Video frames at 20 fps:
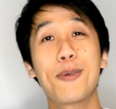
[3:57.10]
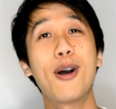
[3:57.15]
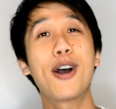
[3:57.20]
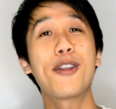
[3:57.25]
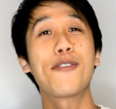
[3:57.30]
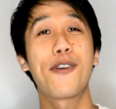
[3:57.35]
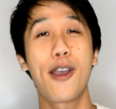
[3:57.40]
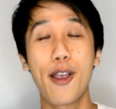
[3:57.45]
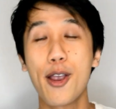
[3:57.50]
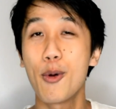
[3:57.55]

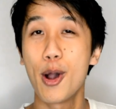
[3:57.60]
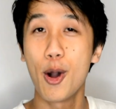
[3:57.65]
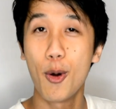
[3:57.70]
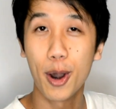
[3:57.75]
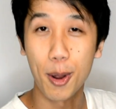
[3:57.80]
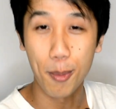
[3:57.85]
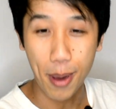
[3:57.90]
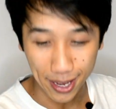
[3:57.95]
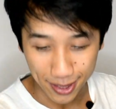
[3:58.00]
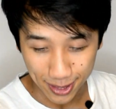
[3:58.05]
might very well
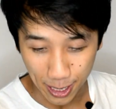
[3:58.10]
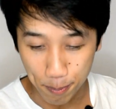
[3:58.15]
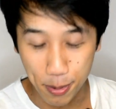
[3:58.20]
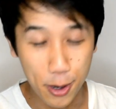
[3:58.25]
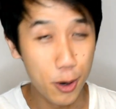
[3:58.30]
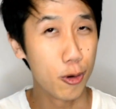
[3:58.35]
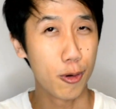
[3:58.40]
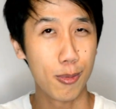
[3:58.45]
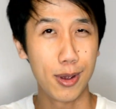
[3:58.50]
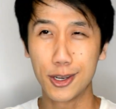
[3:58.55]
want to make that
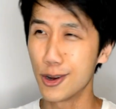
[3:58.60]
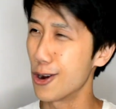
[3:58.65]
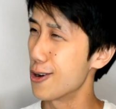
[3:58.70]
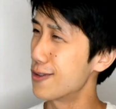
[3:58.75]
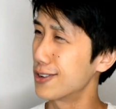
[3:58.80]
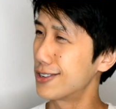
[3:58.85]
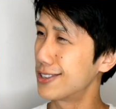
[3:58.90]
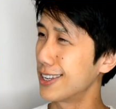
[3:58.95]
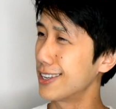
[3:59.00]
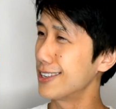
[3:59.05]
pilgrimage
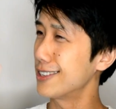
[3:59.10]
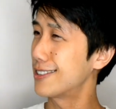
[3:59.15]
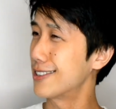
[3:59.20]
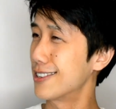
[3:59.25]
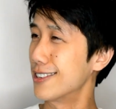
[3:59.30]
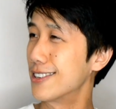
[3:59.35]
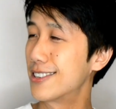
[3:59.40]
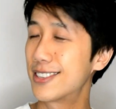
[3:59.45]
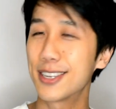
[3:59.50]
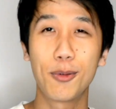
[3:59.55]
overseas
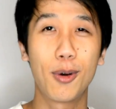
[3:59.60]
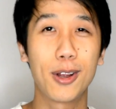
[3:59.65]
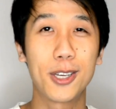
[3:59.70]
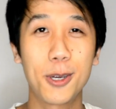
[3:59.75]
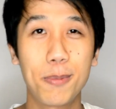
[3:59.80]
to see what